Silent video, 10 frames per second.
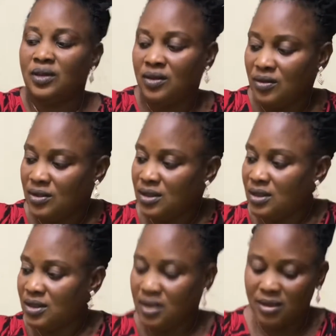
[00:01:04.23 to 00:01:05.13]
cut
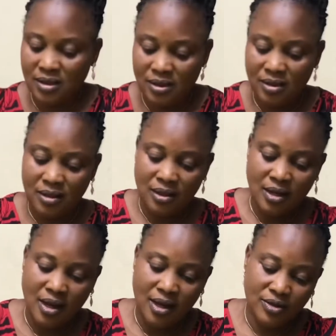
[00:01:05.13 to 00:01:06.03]
it
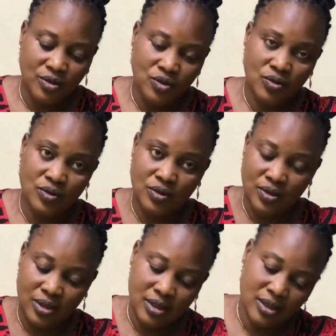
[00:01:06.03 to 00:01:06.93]
and juice
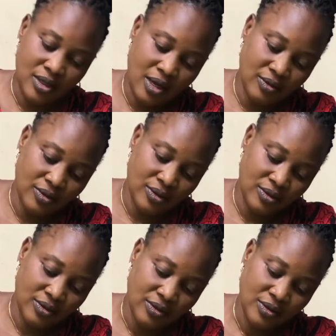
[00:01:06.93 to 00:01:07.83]
it out
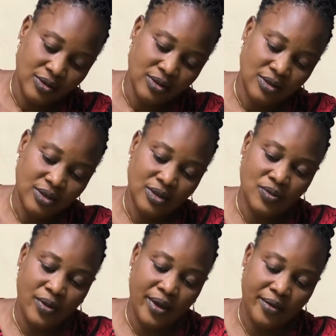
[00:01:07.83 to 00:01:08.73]
this
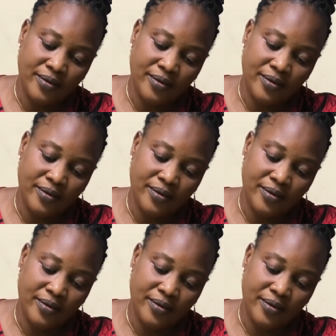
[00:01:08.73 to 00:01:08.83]
way.